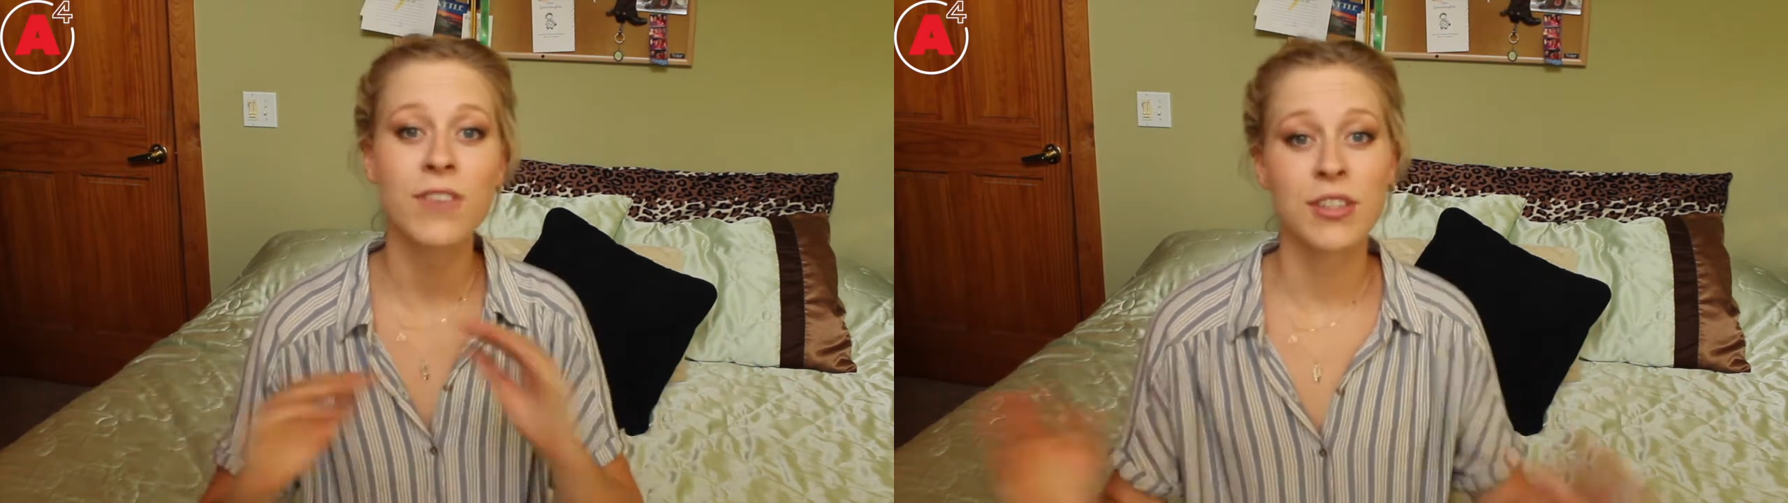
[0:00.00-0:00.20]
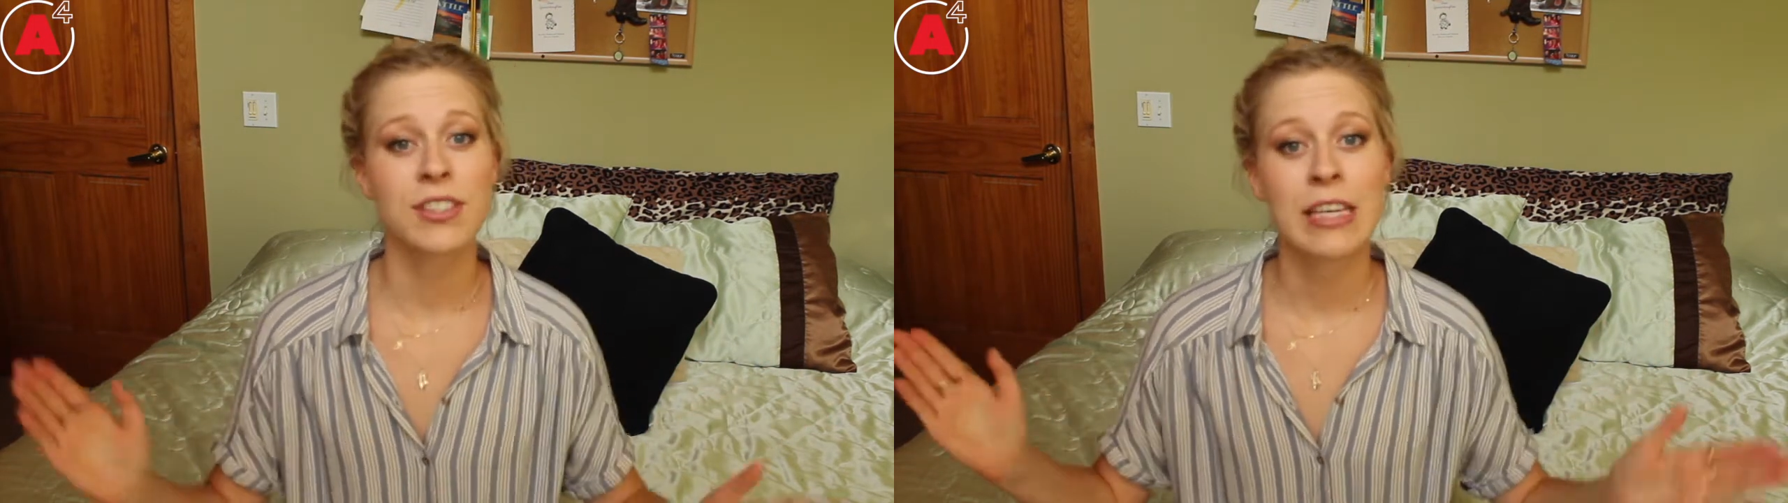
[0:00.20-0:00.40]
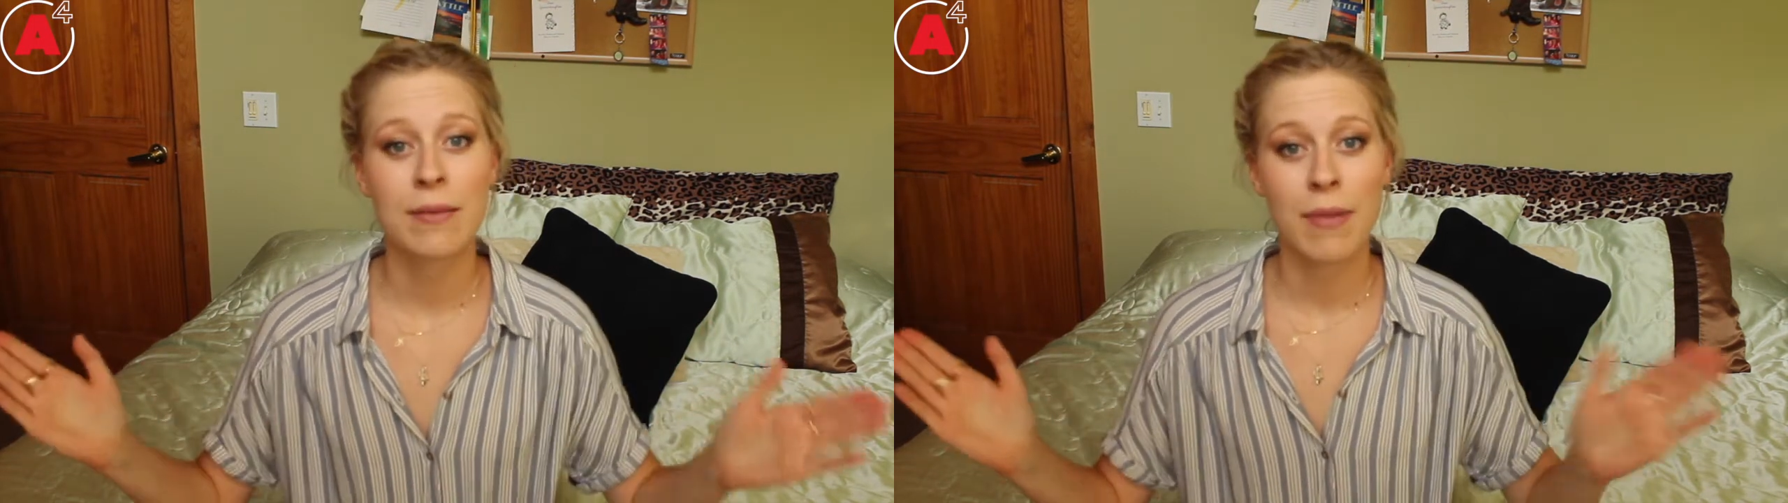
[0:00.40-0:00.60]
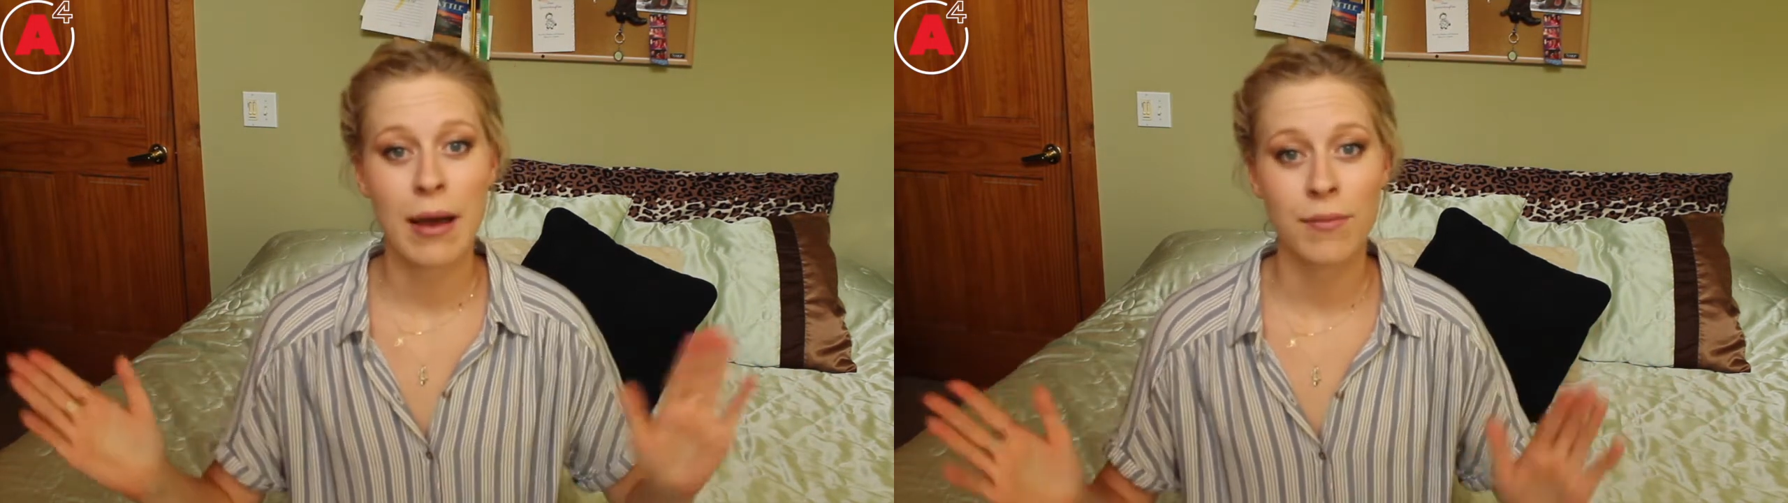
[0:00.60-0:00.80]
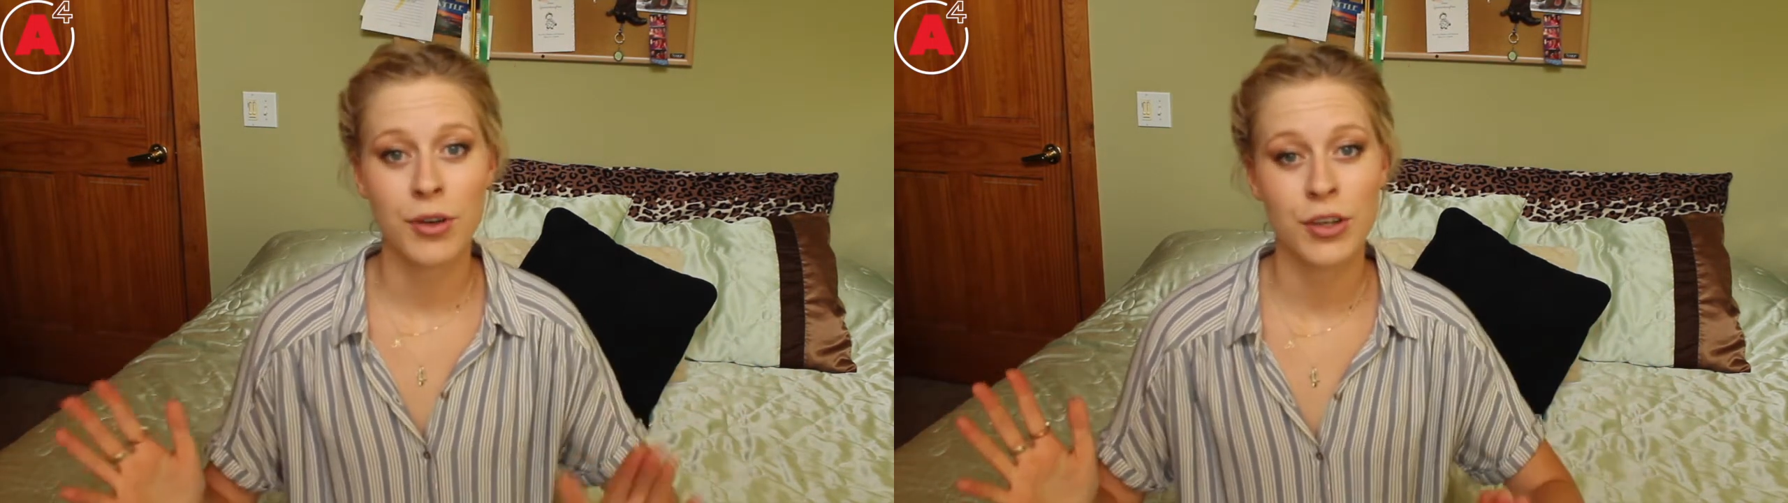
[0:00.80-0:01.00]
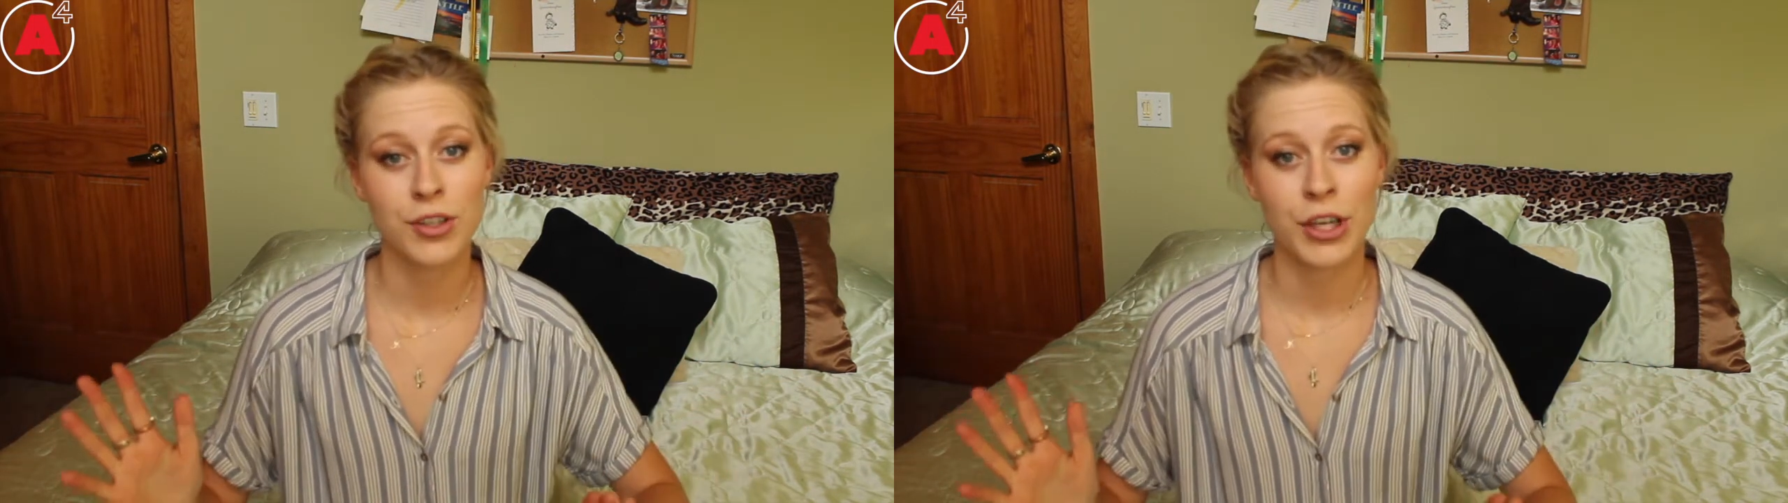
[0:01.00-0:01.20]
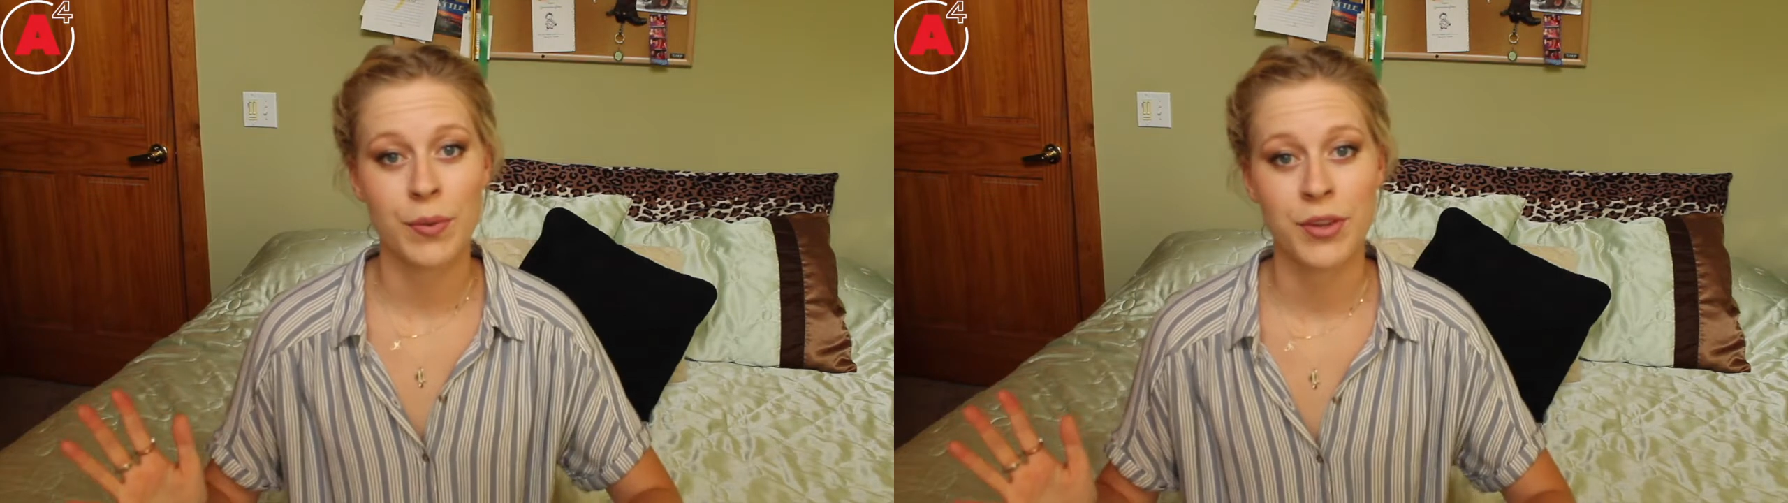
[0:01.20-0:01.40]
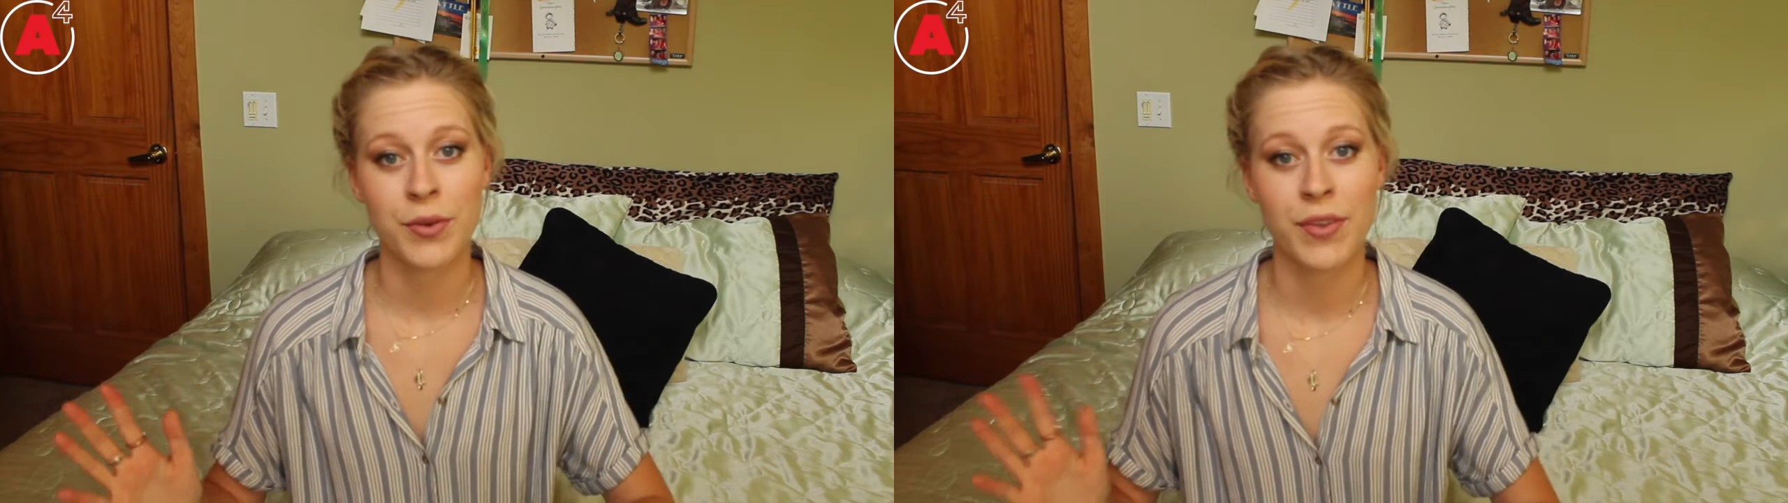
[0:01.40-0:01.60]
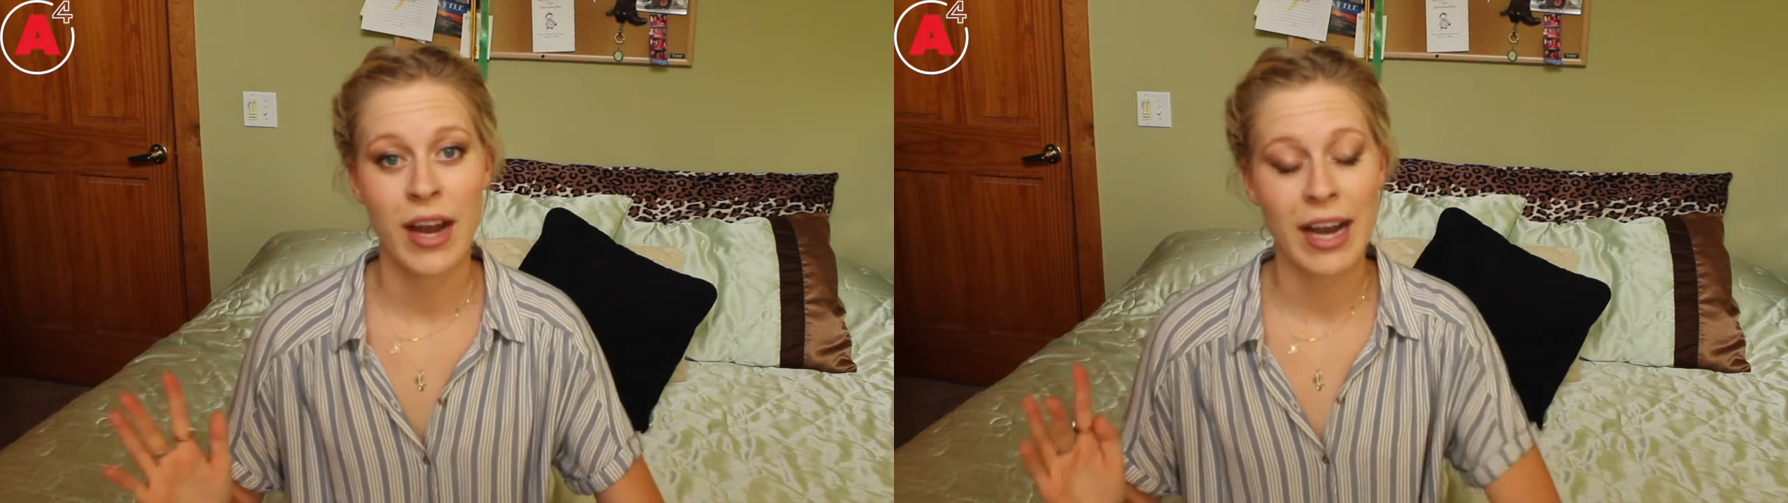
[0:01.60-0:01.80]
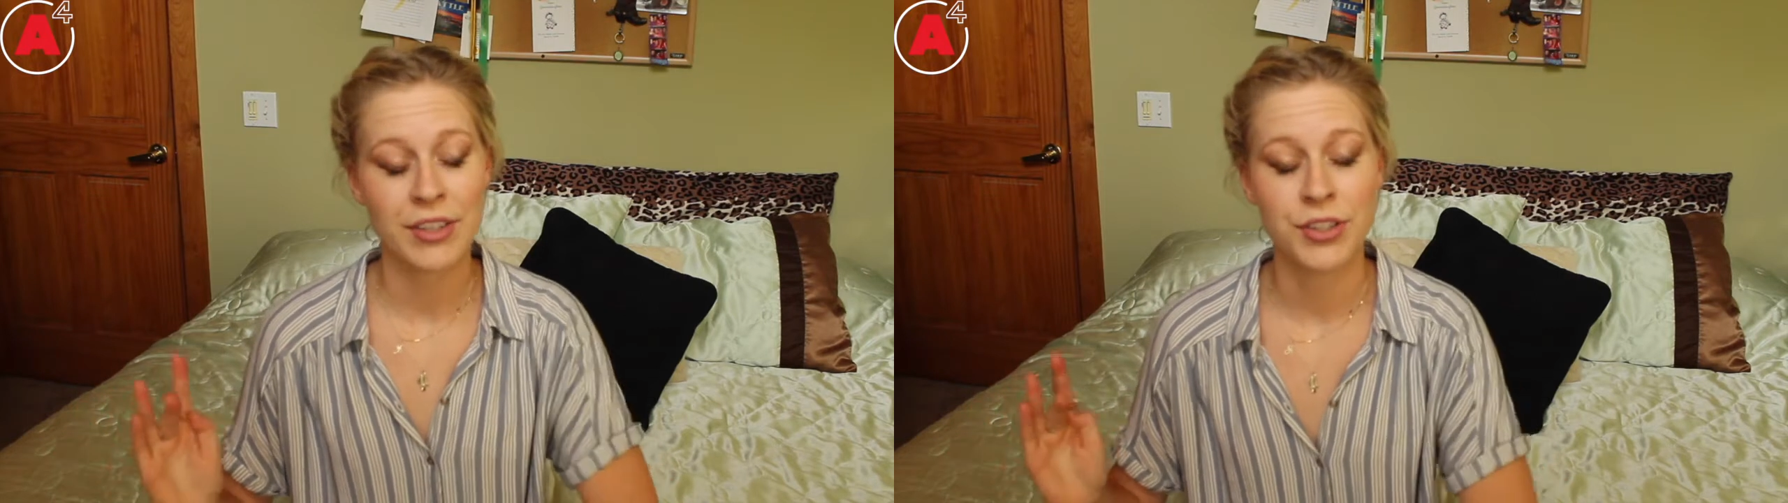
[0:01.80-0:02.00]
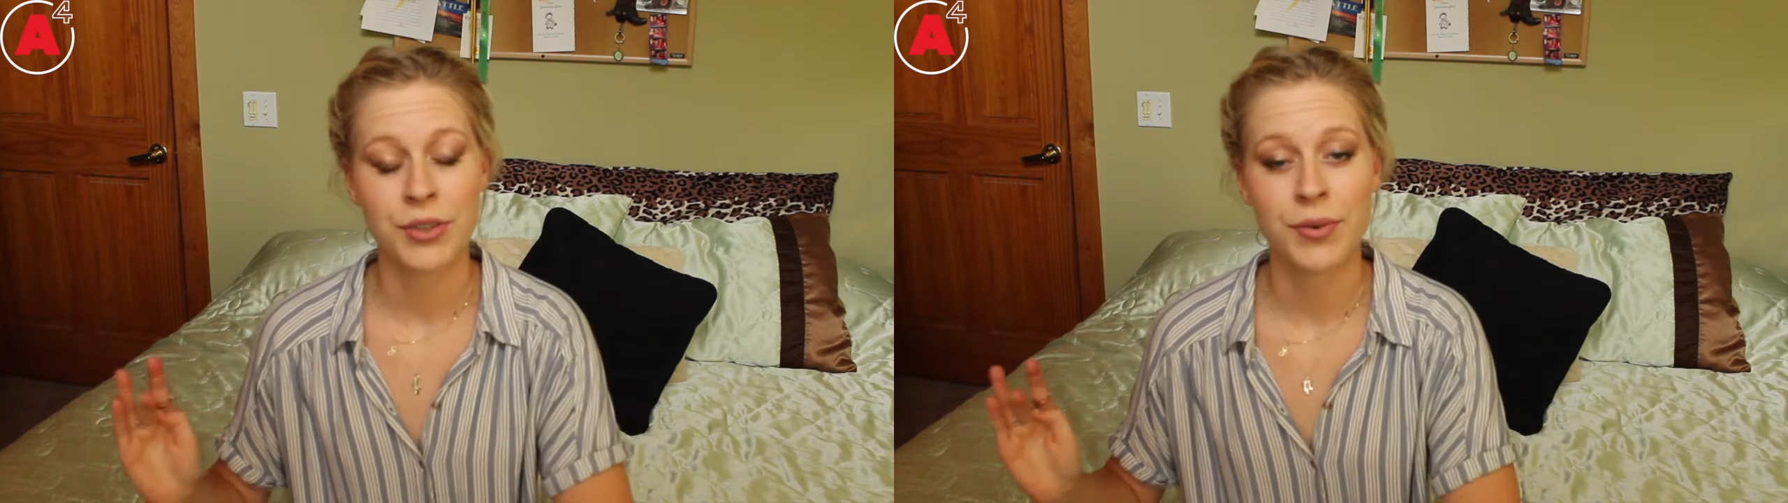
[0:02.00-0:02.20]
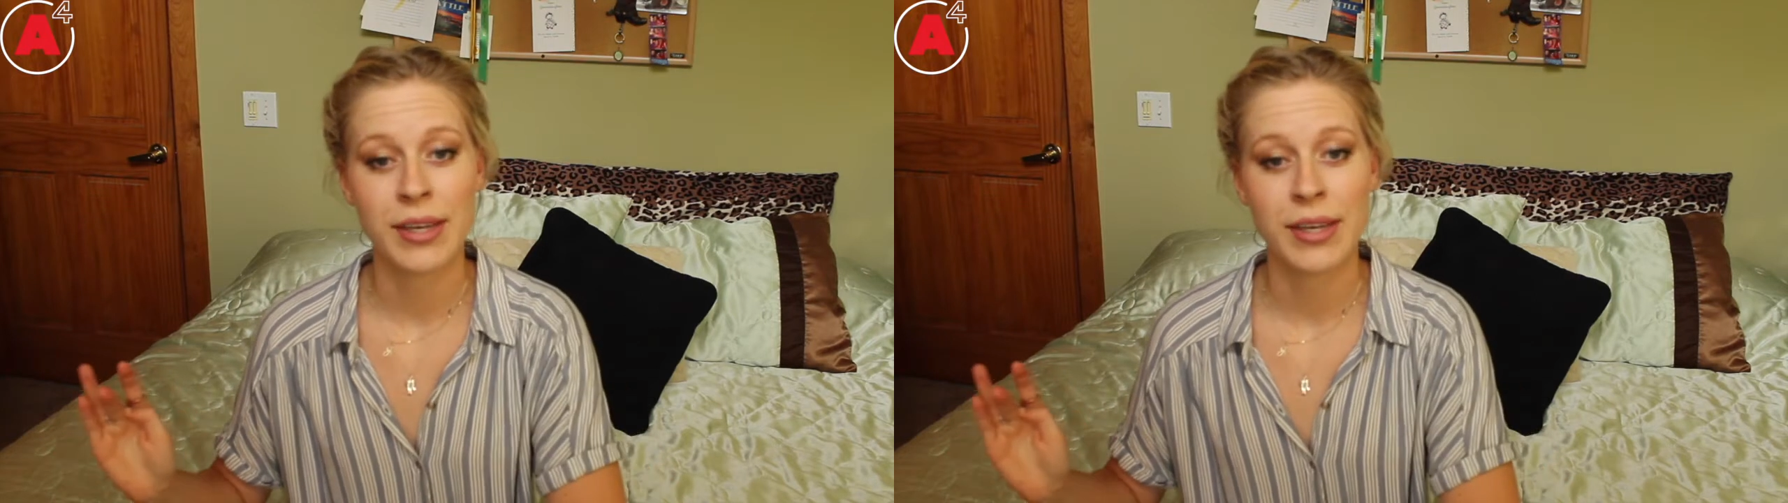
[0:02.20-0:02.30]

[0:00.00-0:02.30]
first tip I'm going to share with you that I do